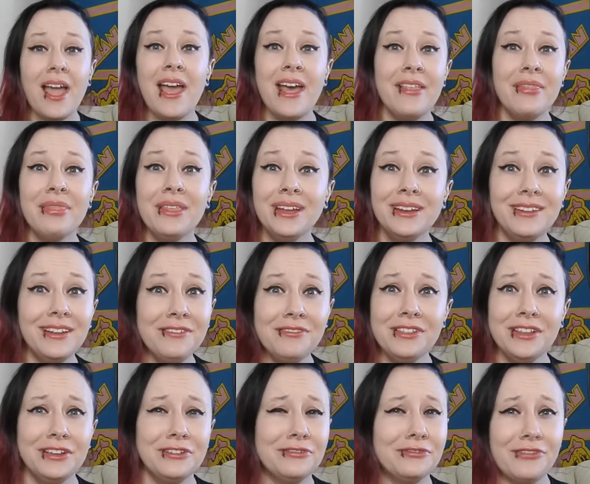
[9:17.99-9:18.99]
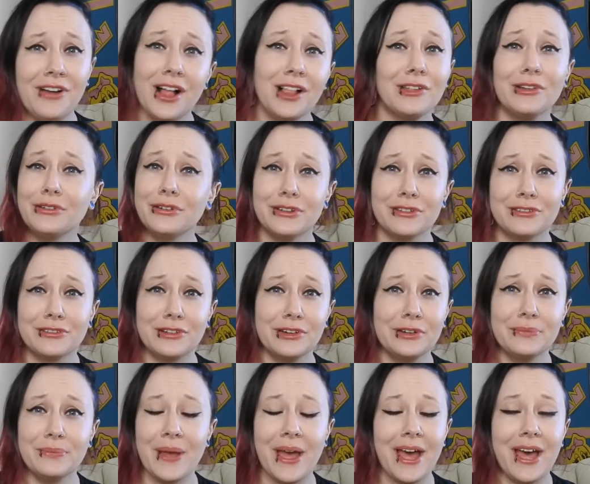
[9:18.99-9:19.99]
And they definitely followed a
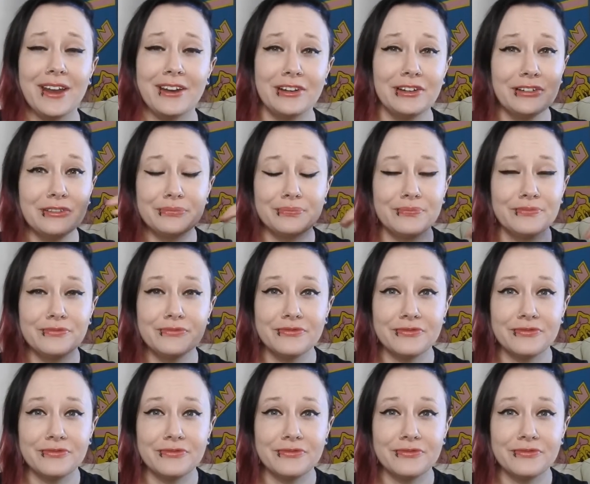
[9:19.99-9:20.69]
Scream pattern.